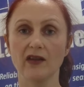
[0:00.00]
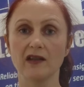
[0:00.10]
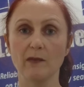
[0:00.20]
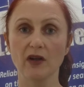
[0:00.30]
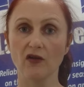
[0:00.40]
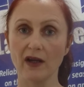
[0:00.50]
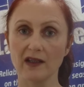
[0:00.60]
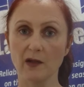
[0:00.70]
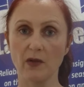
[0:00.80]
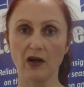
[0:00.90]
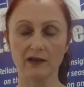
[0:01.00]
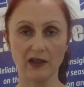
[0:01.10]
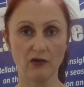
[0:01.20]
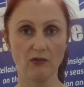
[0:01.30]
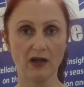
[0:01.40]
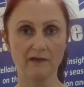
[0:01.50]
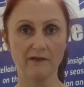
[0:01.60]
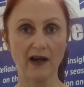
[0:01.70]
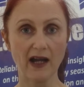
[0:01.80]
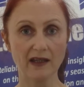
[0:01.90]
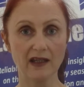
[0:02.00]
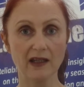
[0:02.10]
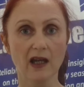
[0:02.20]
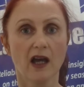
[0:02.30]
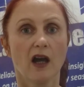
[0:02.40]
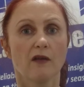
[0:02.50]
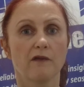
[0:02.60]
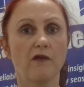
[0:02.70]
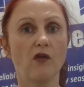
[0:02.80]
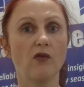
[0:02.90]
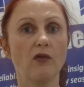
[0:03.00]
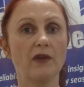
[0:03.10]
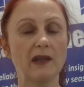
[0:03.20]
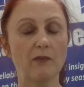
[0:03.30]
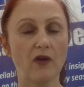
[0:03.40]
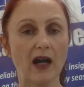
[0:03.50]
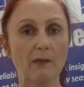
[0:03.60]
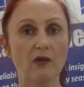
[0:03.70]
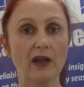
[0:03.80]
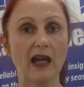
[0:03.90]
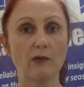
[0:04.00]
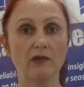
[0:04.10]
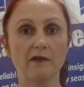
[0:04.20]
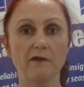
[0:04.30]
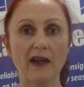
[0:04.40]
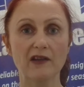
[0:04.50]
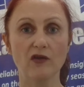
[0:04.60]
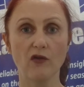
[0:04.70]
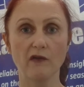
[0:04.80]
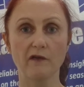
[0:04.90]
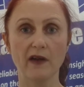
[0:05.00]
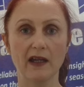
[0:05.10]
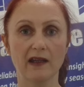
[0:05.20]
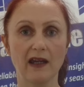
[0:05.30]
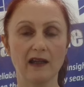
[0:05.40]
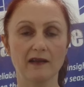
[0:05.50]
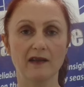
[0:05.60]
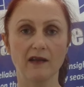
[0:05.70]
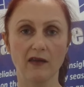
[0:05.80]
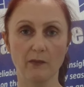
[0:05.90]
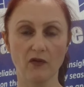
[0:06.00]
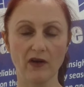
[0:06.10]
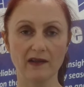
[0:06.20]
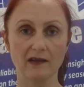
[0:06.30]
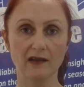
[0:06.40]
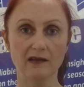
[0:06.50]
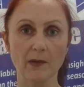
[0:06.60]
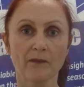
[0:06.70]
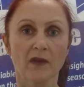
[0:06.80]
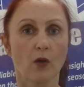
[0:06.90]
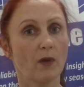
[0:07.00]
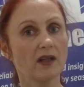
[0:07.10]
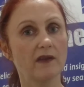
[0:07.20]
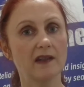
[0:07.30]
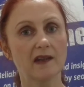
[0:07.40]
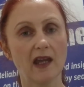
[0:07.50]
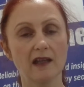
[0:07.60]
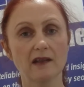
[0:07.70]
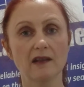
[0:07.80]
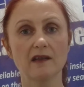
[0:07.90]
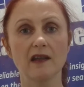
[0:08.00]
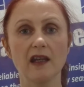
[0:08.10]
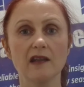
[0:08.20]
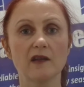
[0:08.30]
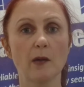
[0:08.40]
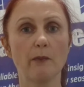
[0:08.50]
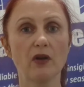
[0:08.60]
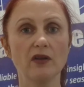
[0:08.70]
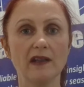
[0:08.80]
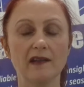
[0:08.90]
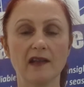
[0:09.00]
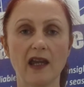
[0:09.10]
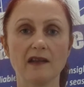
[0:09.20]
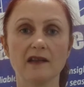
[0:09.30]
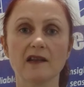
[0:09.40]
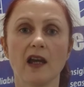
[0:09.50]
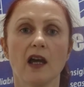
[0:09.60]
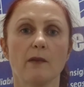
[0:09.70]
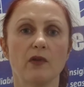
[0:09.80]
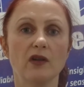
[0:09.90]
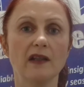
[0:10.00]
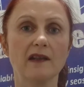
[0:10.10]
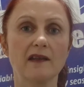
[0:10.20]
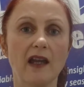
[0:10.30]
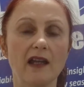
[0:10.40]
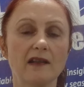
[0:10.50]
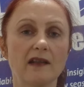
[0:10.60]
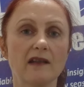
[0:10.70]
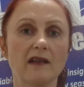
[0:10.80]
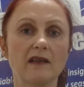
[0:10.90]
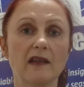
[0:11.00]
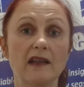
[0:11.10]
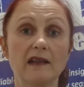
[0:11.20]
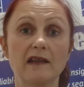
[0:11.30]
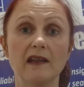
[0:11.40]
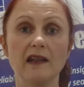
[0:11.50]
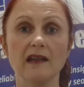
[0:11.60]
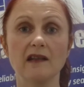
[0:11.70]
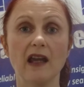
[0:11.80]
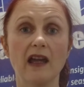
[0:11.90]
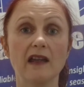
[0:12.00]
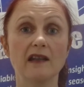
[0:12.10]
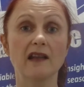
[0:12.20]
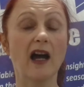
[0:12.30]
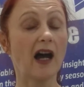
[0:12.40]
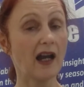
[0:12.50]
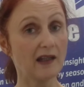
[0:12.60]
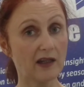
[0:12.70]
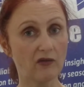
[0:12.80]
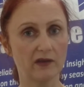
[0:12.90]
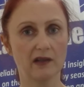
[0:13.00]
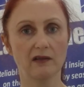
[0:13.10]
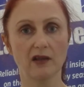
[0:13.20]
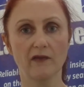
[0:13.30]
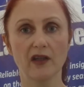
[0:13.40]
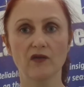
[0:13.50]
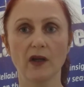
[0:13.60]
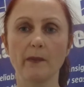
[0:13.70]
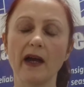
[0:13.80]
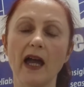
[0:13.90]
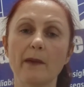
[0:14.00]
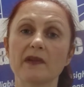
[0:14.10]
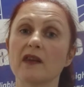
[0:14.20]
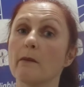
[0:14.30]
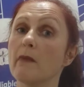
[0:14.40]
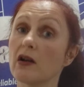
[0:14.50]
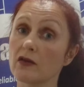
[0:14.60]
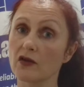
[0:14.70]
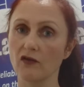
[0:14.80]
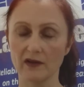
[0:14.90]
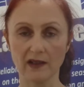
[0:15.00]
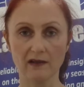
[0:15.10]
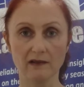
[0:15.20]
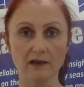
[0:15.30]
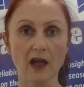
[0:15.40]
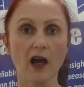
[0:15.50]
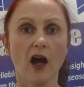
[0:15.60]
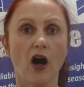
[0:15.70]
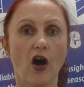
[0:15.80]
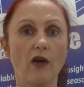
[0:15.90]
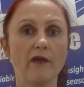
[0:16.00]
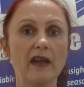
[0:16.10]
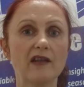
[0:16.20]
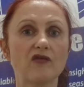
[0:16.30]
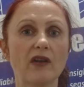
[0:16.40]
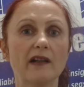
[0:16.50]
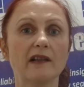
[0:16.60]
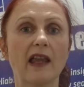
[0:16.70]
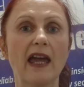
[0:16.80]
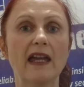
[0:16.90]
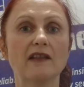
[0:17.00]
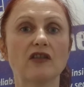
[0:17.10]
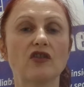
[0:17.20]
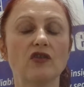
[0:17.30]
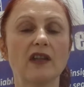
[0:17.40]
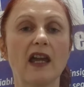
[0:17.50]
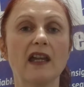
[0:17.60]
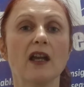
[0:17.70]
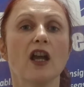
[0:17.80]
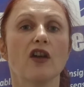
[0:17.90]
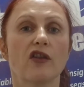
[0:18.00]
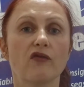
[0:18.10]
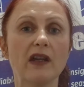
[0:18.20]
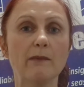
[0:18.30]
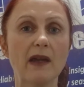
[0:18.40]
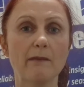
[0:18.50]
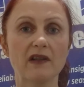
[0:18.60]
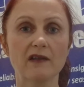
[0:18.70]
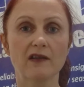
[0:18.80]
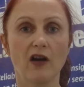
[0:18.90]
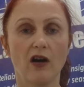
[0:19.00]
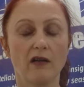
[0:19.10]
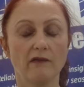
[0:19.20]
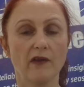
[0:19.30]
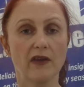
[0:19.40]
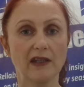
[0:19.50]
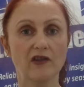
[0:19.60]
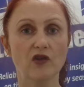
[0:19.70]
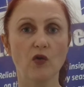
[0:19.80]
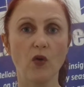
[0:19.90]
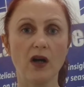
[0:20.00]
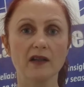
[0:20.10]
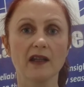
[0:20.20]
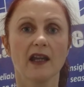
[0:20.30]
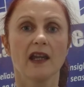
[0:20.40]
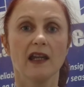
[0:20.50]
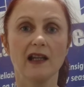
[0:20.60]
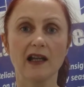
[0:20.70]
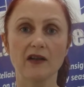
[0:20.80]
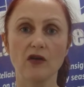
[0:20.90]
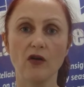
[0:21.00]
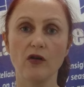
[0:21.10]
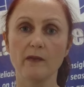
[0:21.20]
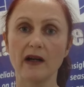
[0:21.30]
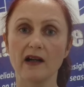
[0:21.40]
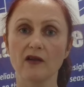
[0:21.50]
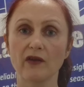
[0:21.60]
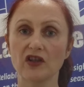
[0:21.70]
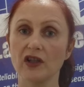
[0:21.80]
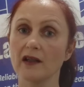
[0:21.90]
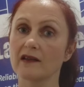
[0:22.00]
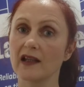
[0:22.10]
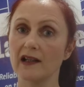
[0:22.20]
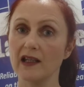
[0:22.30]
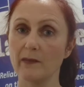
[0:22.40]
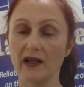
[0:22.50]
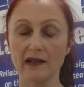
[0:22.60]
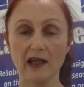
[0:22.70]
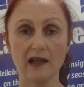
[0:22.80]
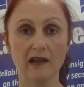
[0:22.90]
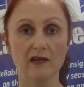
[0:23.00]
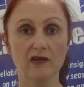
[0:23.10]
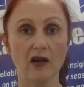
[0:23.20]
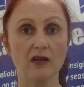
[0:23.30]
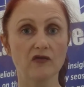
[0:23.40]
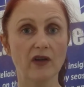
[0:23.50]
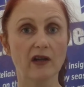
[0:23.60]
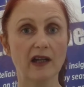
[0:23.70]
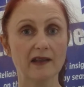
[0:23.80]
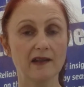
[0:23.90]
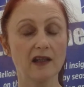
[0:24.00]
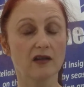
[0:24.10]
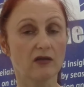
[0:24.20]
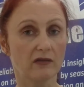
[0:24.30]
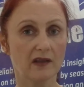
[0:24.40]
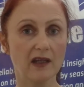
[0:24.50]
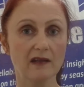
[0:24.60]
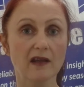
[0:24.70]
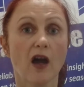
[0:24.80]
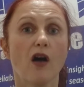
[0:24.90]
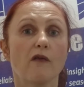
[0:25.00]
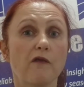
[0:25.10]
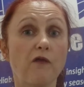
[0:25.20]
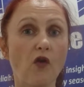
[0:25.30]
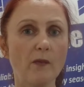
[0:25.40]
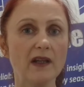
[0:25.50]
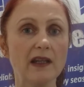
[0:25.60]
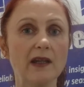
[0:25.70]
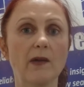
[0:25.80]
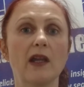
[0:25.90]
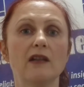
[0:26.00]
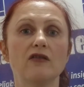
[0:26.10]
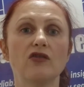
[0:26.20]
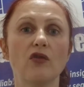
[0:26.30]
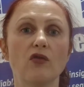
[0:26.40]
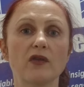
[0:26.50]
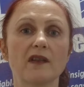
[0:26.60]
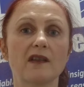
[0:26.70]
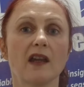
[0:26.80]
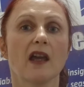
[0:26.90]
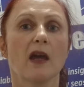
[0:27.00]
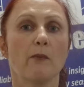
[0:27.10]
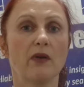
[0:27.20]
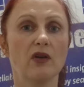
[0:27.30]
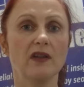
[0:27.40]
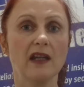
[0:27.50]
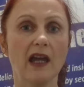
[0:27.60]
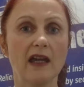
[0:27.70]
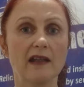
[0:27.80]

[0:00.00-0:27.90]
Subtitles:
the Democratic Party who are vying for the primary and will face off against the president. One of these candidates is Bernie Sanders. Bernie Sanders is seen as highly critical of Israel, perhaps the most critical of Israel. And today, 3 members of the squad, Ilan Omar, Rashida Tlaib, and Alexandra Ocasio-Cortez, formally endorsed Bernie